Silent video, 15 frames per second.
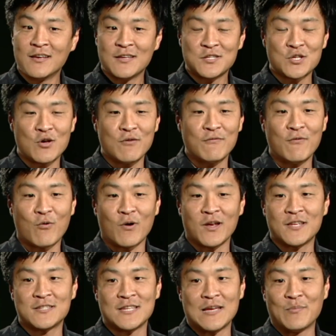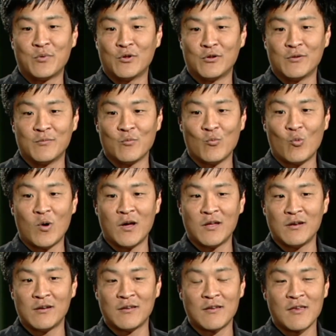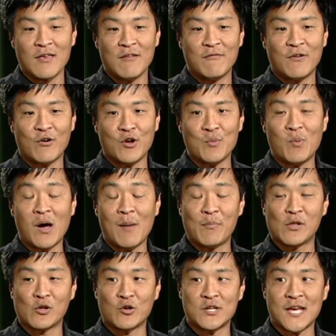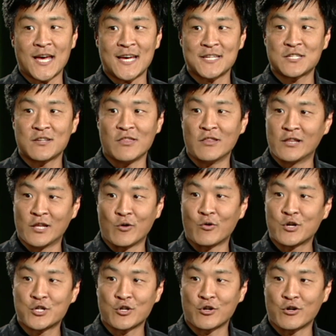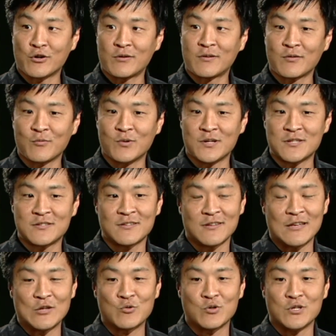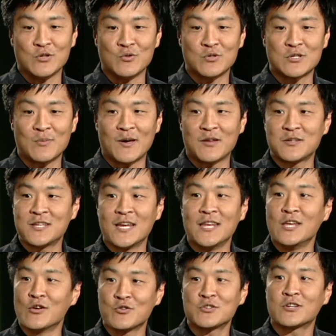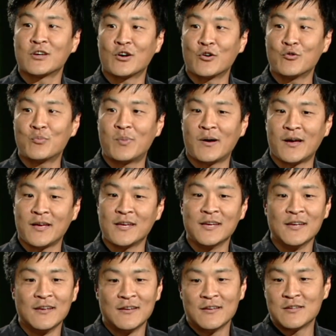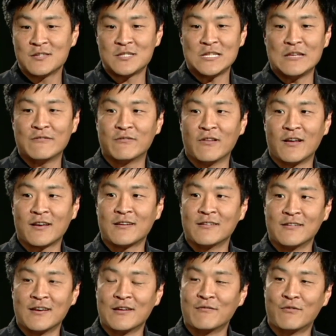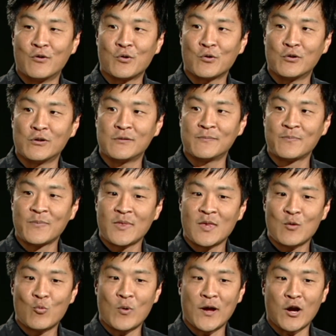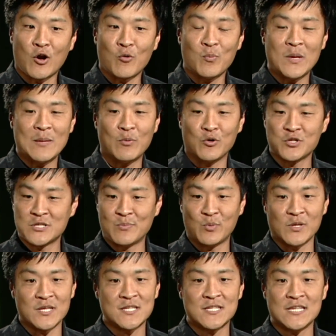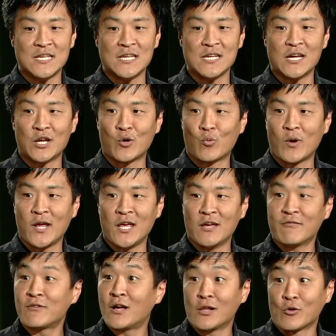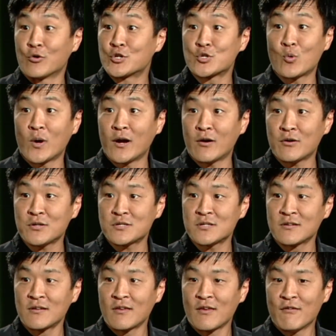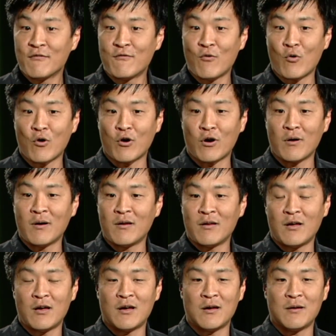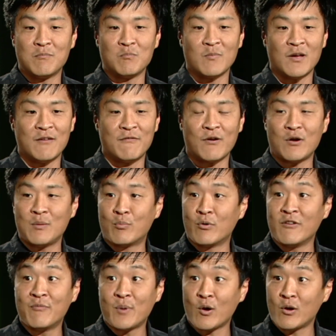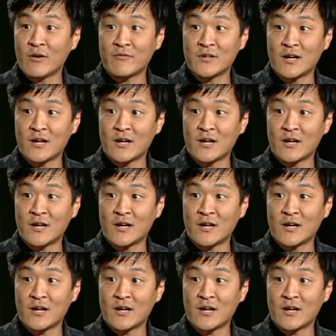So, for example, one very popular task in the literature was introduced about 10 years ago by Steve Luck and Ed Vogel, where people simply see an array of colored squares for a very brief period of